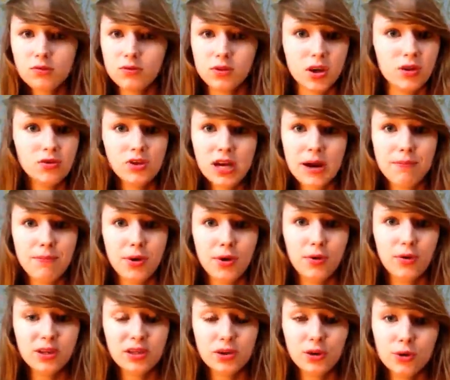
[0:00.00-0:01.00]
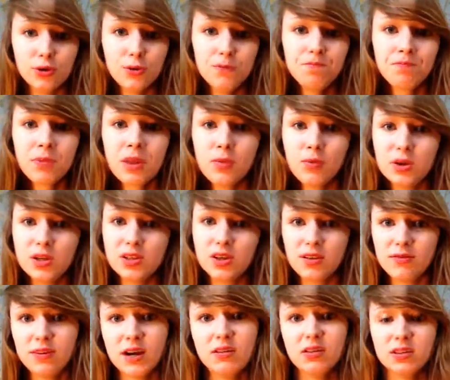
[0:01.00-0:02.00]
don't shampoo at all, which
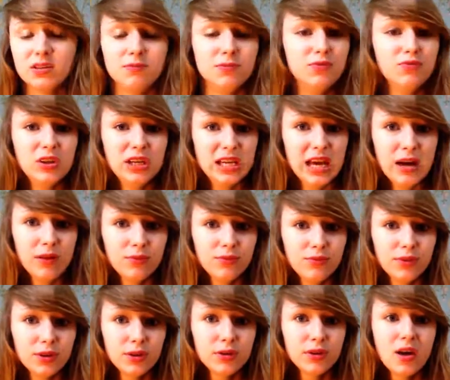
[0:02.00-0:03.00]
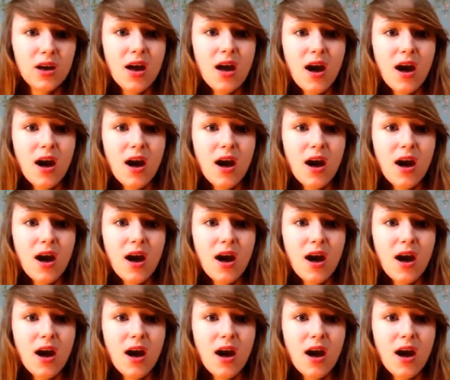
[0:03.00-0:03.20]
I found has been really helpful.